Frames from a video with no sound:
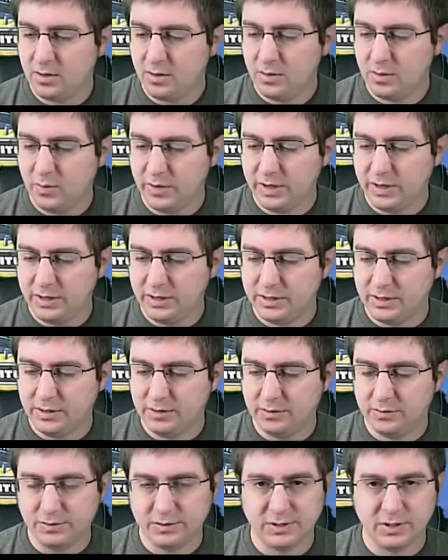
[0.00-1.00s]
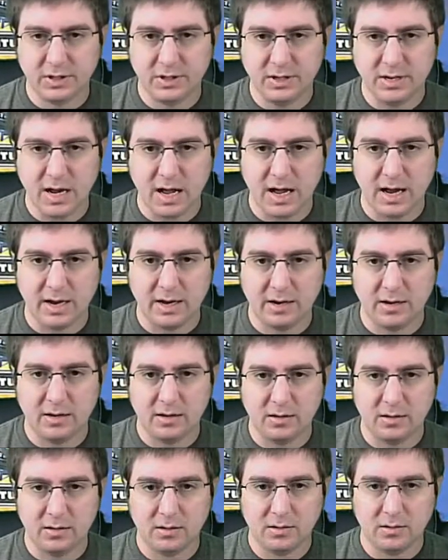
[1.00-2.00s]
We need to use 9
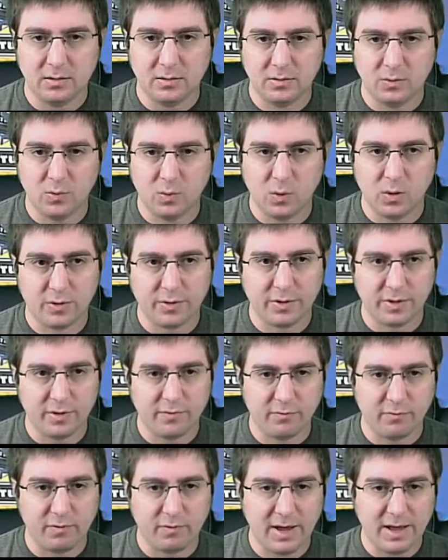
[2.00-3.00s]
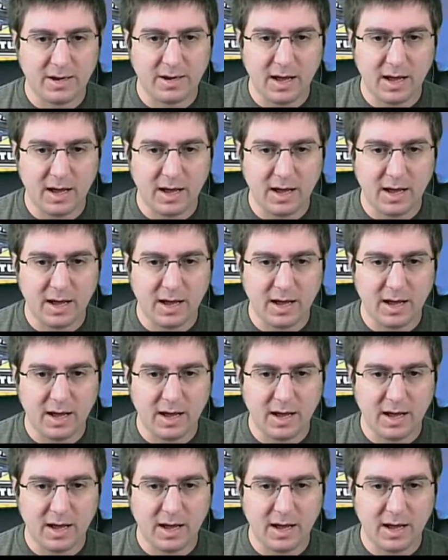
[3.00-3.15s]
worth of red